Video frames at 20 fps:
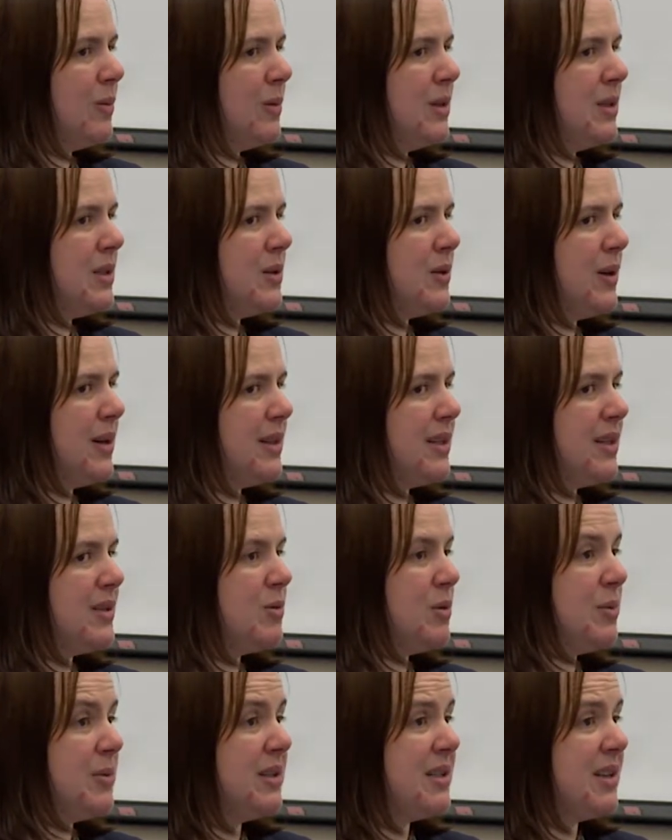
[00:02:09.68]
So at this
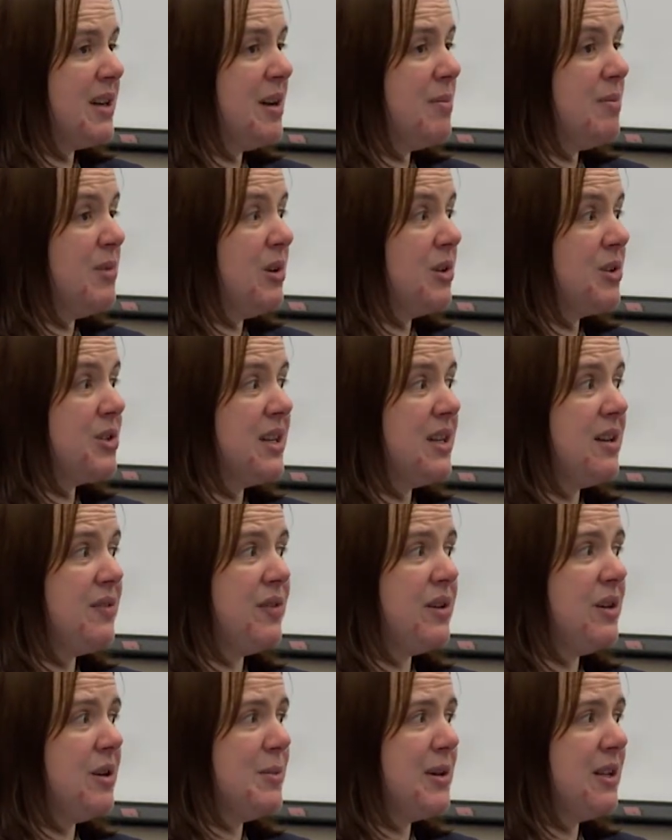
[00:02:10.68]
moment in time, you're
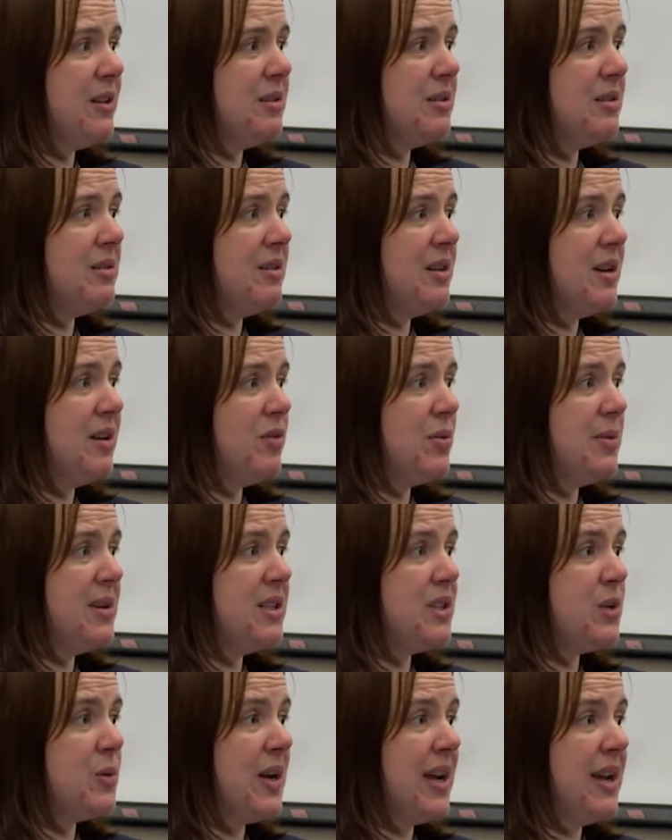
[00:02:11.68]
safe in your building,
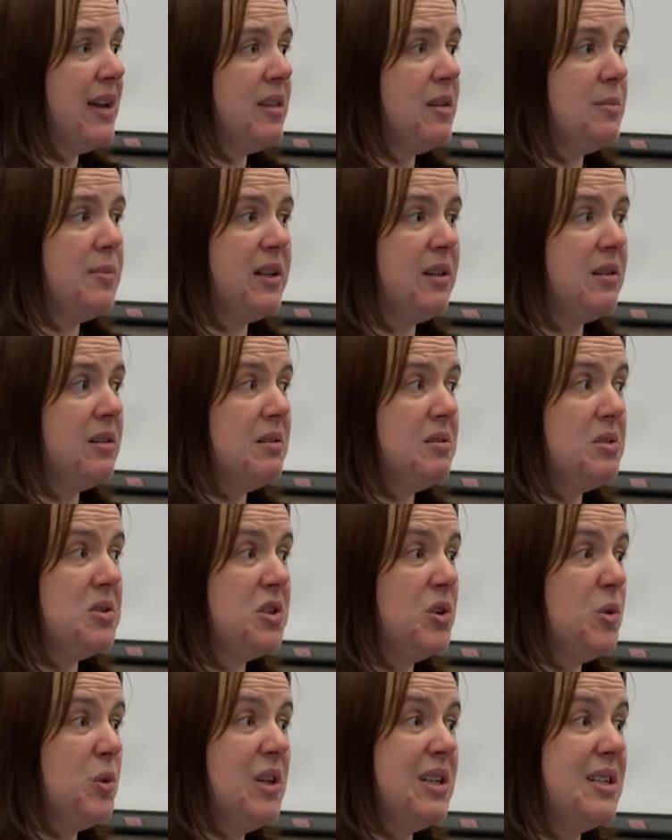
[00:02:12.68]
everybody's okay in the building,
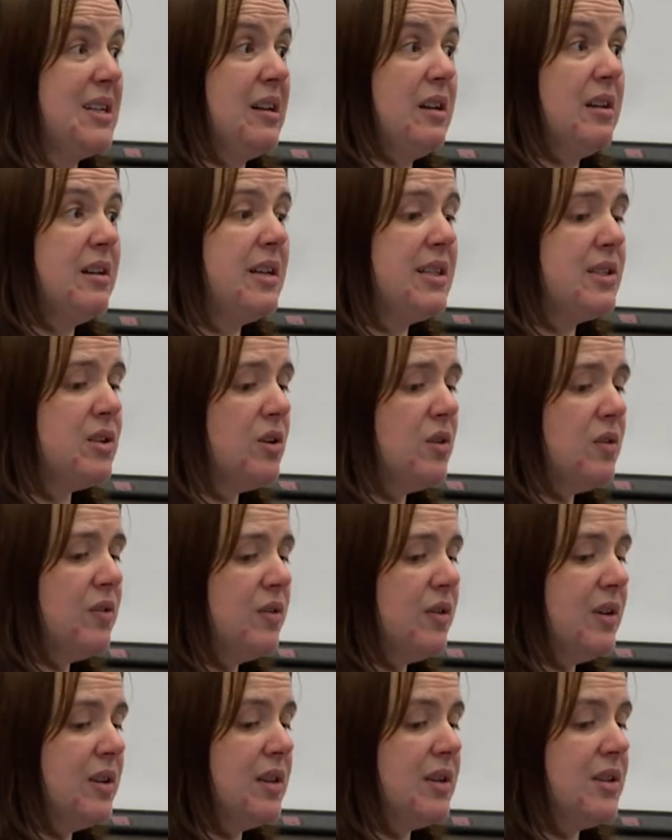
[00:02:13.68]
there's no utilities
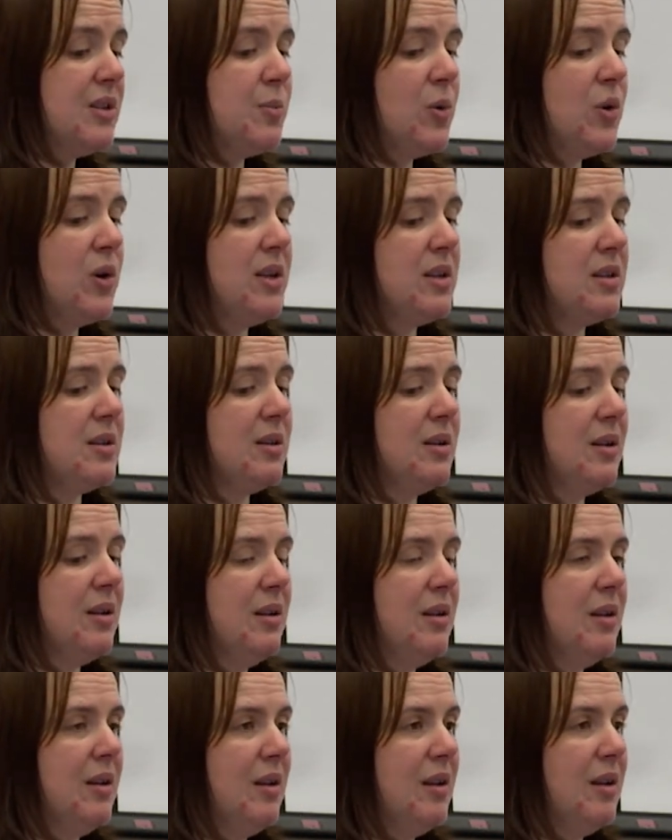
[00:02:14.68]
off at this point.
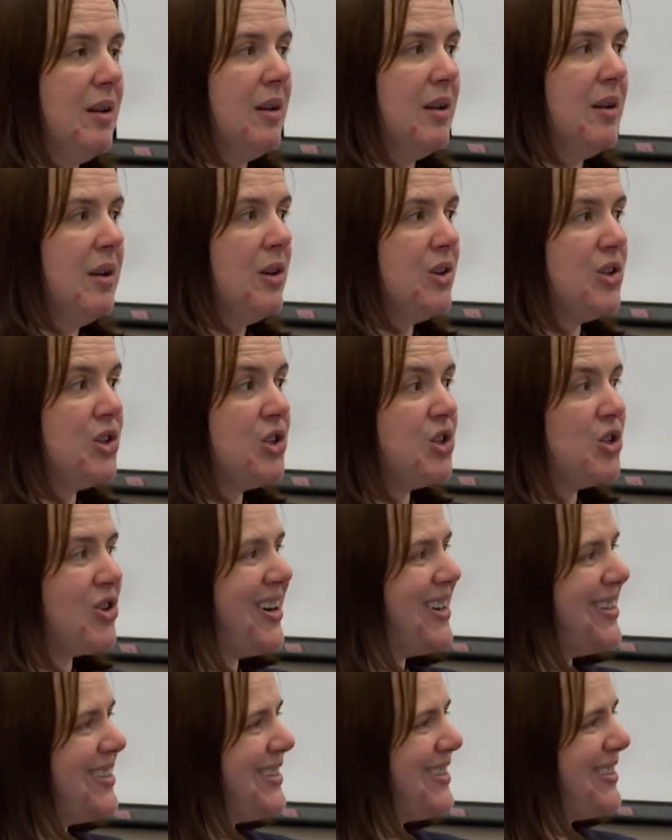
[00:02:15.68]
You're just
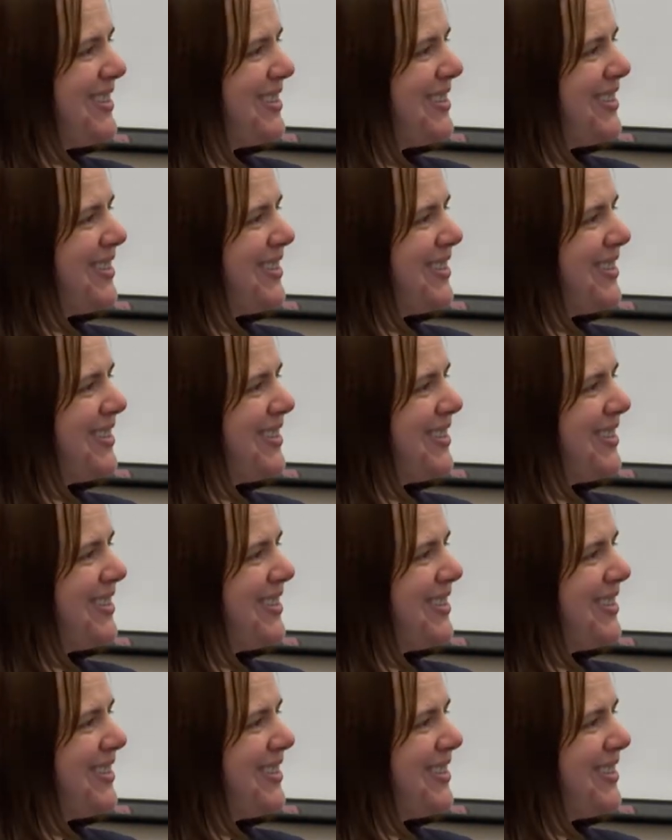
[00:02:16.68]
stranded.